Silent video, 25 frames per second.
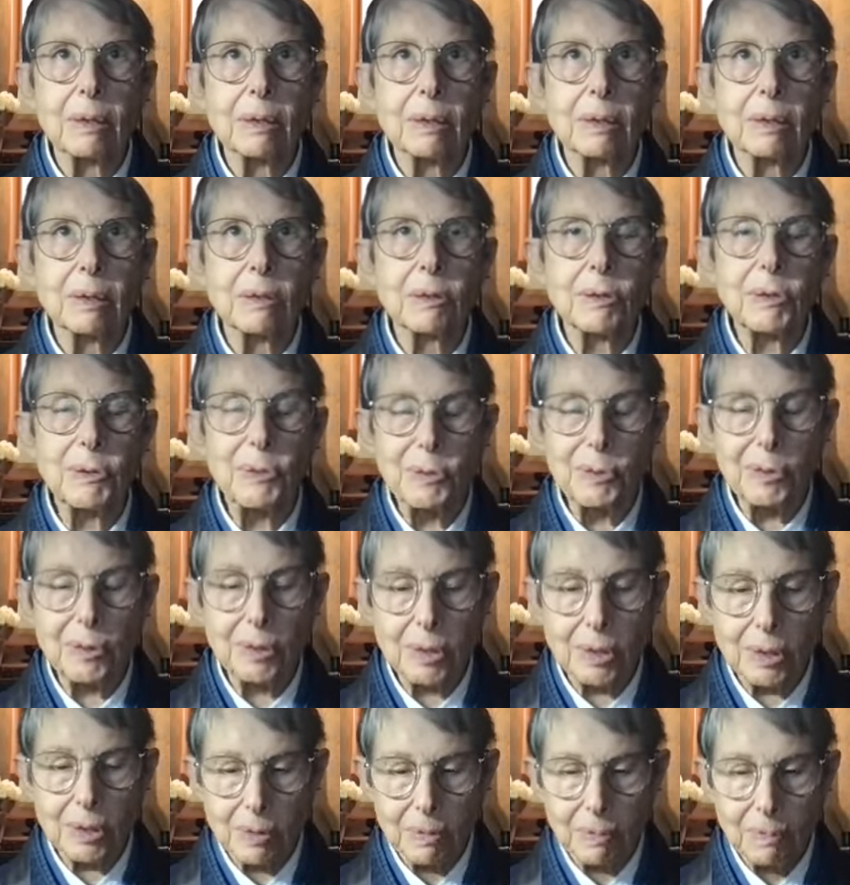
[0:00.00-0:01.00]

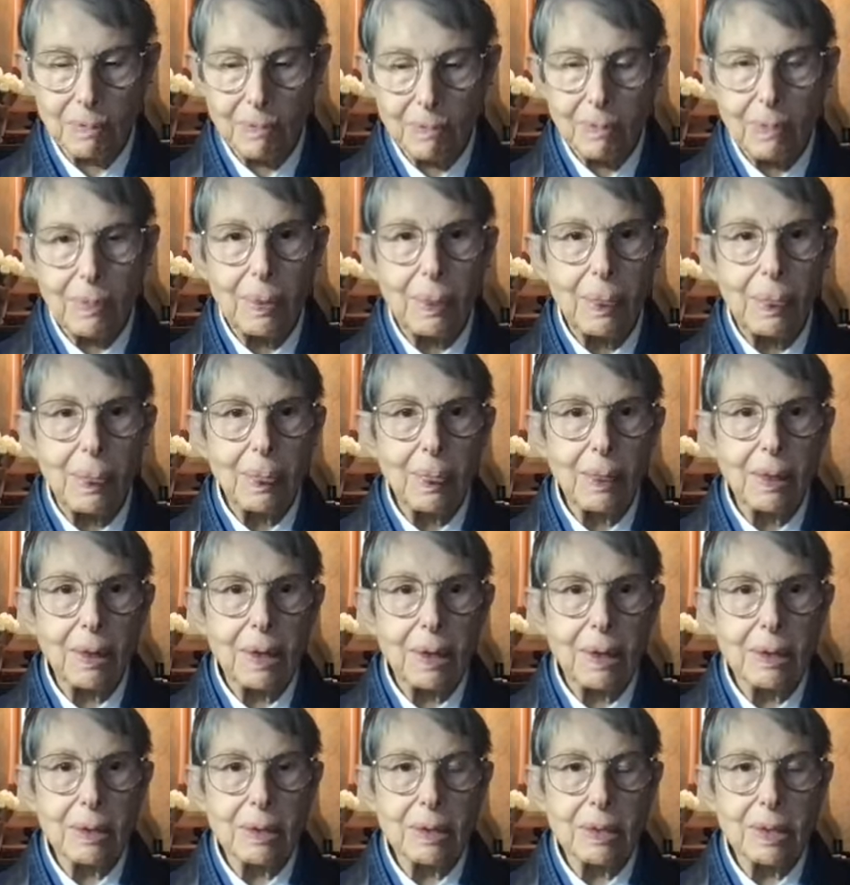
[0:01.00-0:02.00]
students
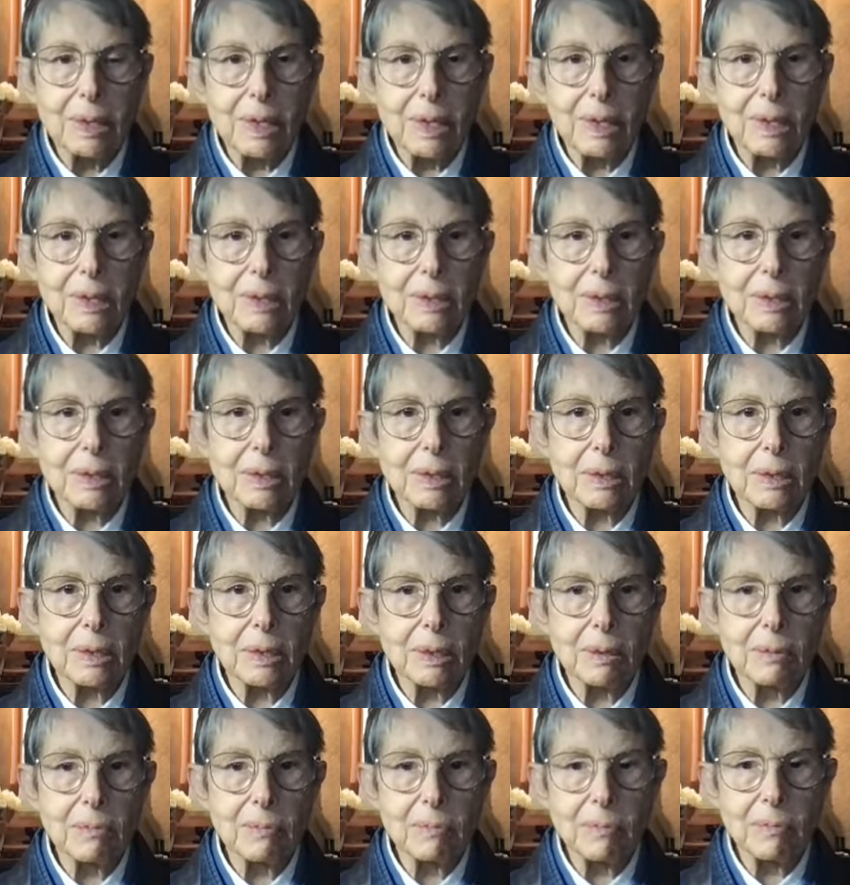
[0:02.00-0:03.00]

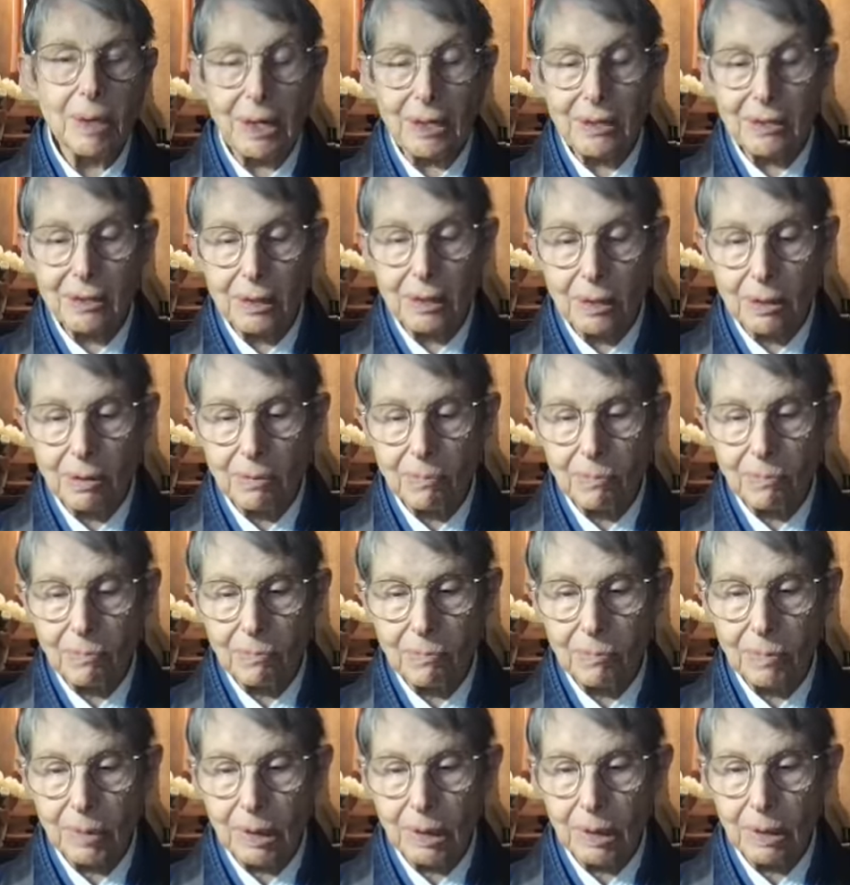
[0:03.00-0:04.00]
that actually,
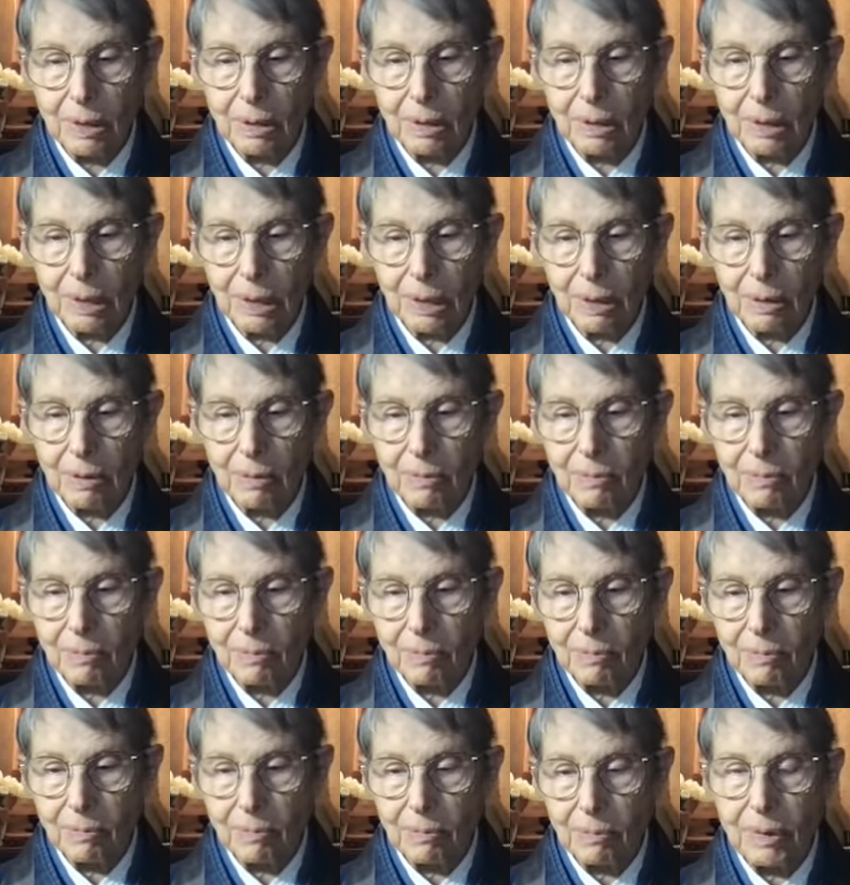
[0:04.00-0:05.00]
when
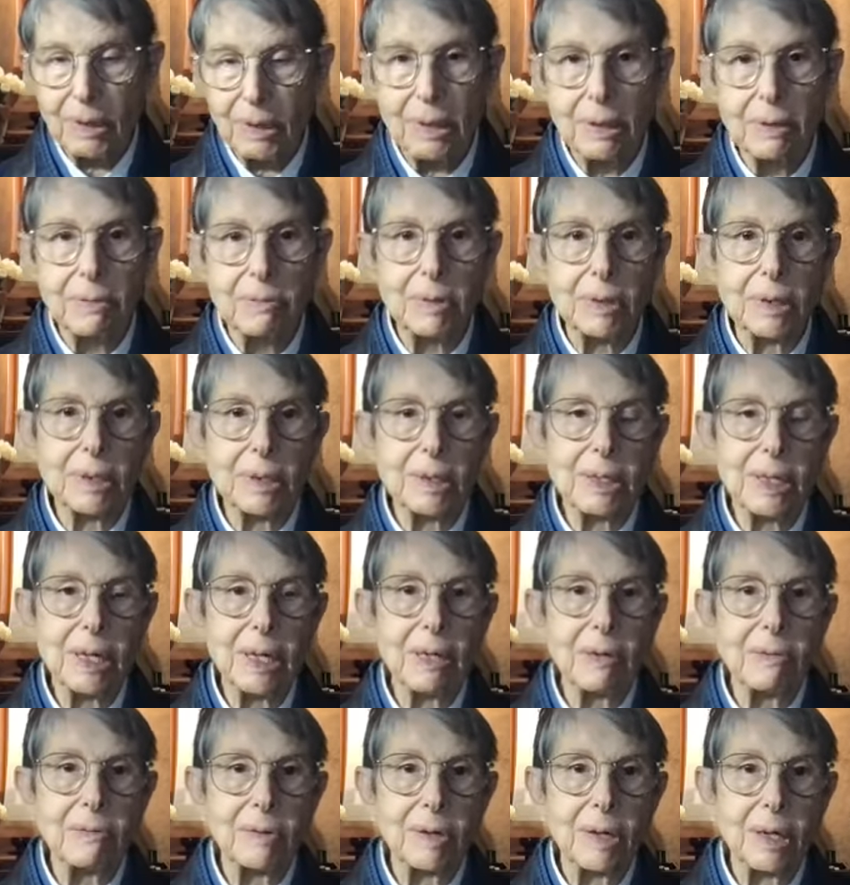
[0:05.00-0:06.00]
we lived in
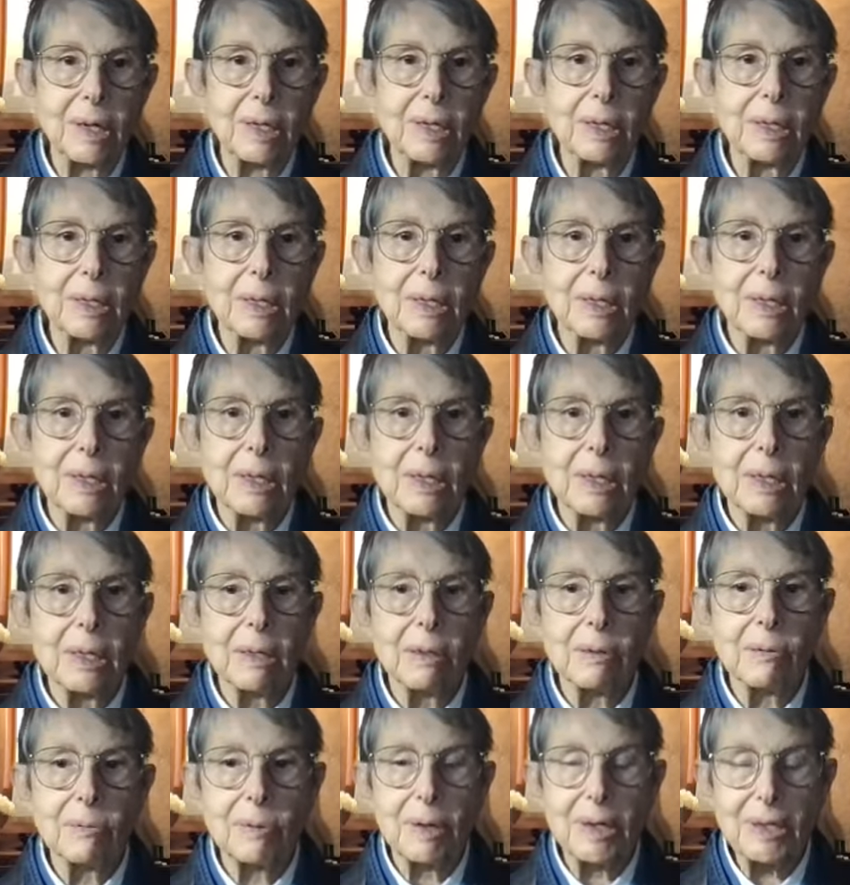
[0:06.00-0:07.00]
Santa Fe,
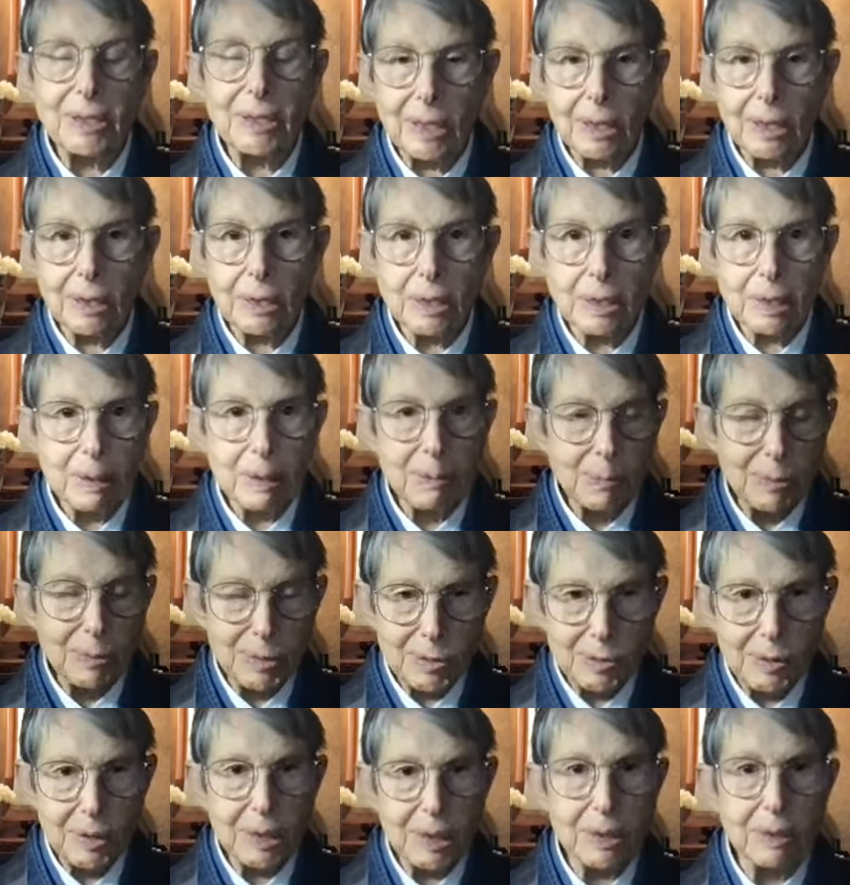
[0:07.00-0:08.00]
right down the same
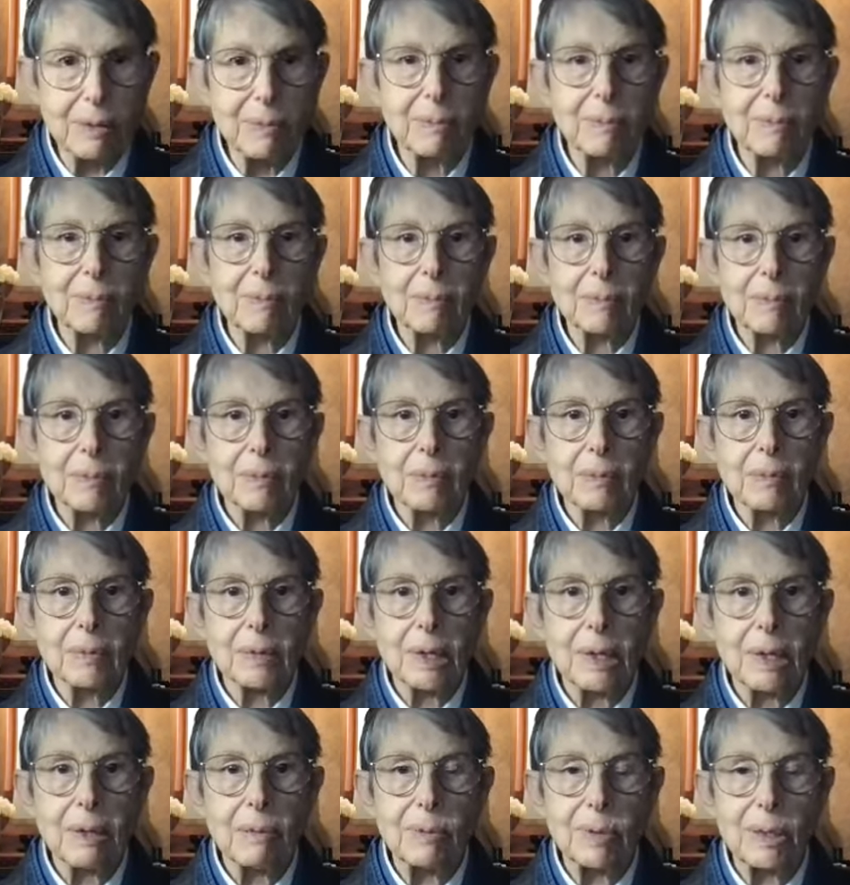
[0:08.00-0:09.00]
street
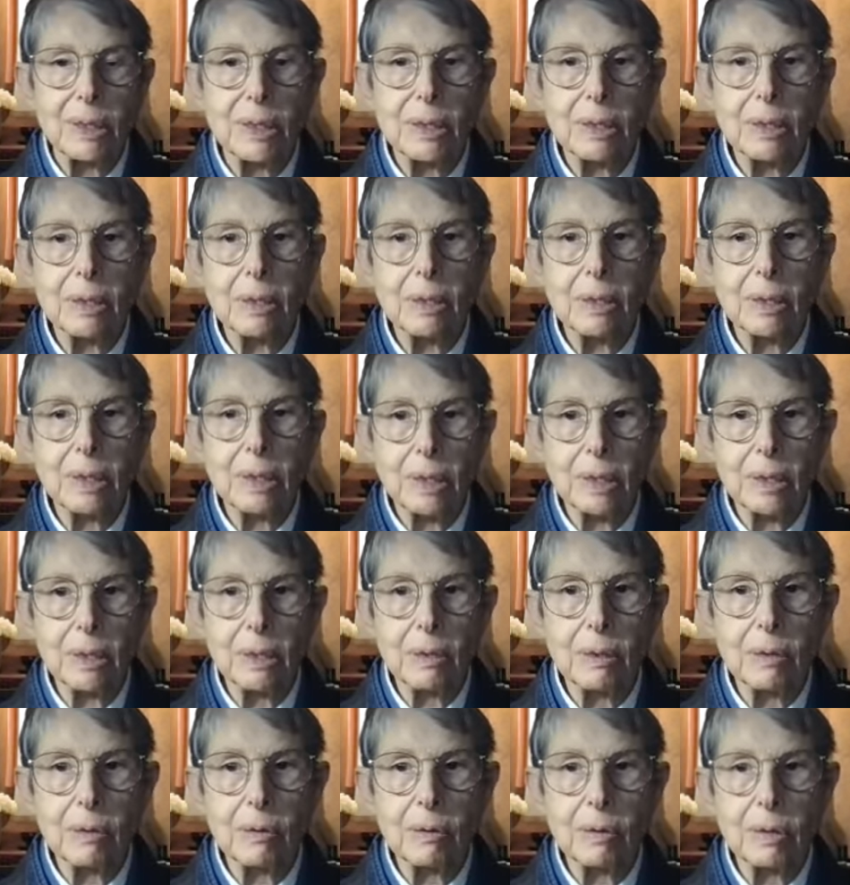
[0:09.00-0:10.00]
was
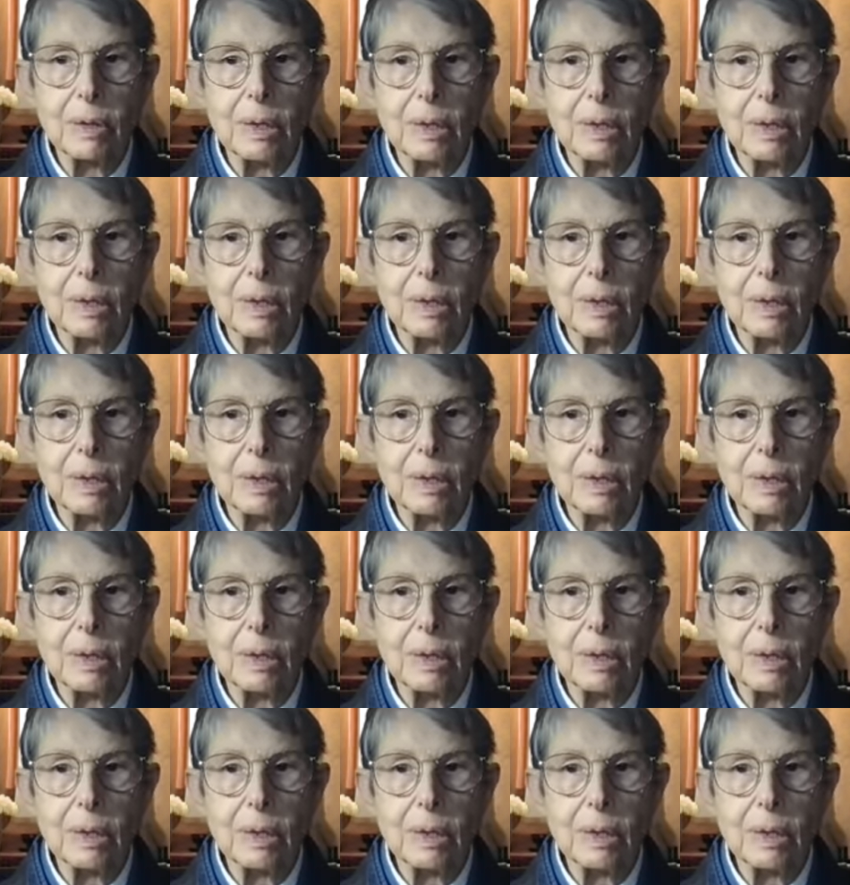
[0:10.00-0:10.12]
their